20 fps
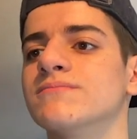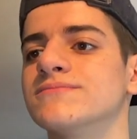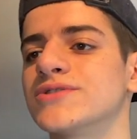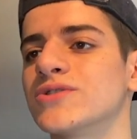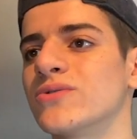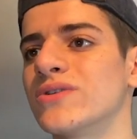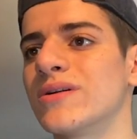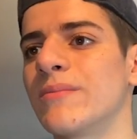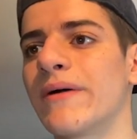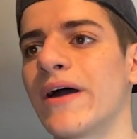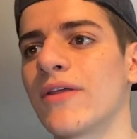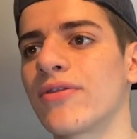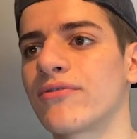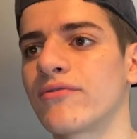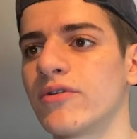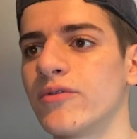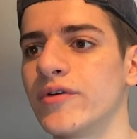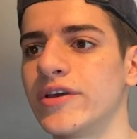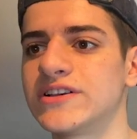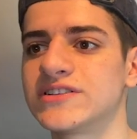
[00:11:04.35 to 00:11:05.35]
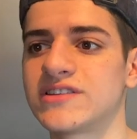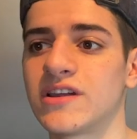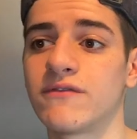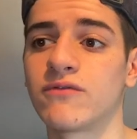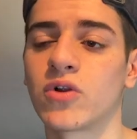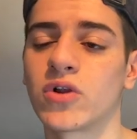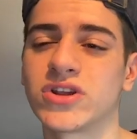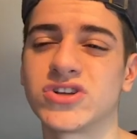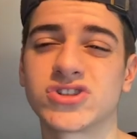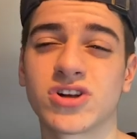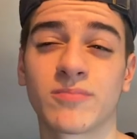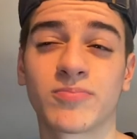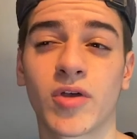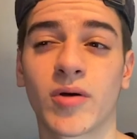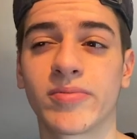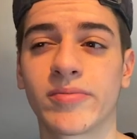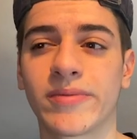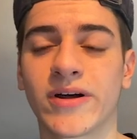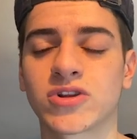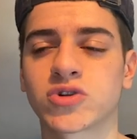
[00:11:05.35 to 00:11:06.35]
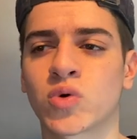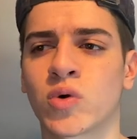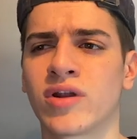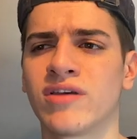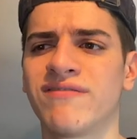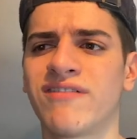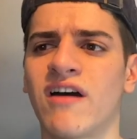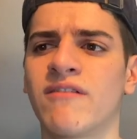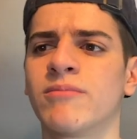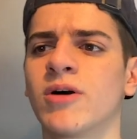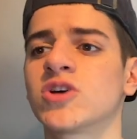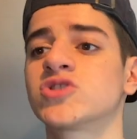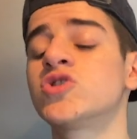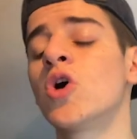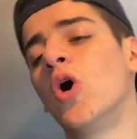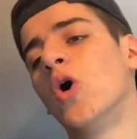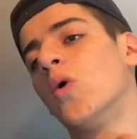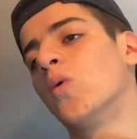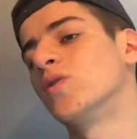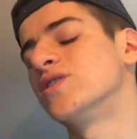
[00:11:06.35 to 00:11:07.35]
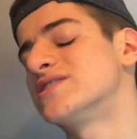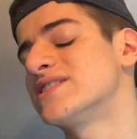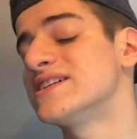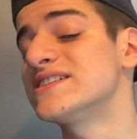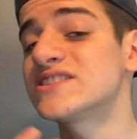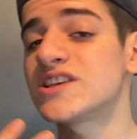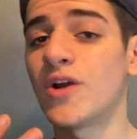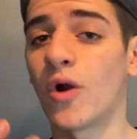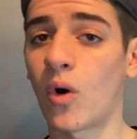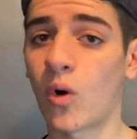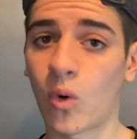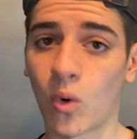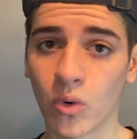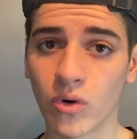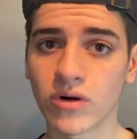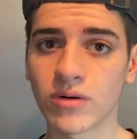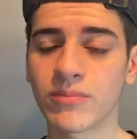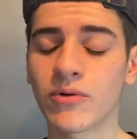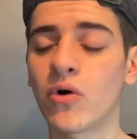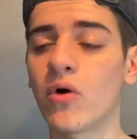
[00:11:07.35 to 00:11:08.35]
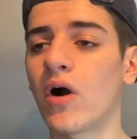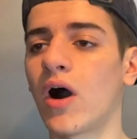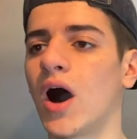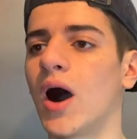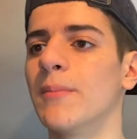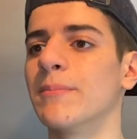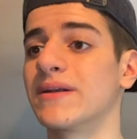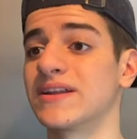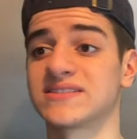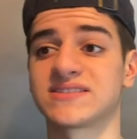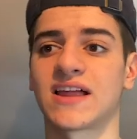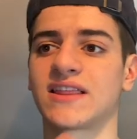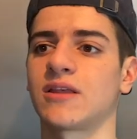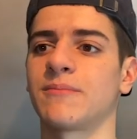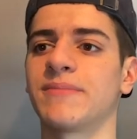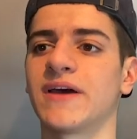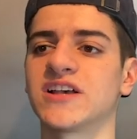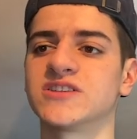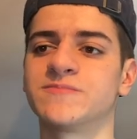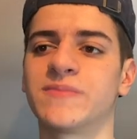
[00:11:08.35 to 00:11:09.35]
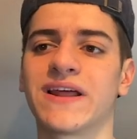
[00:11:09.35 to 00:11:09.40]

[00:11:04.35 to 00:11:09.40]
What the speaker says: So in about 3 weeks, they've only jumped up about 25 bucks, which isn't horrible, but it's not the best.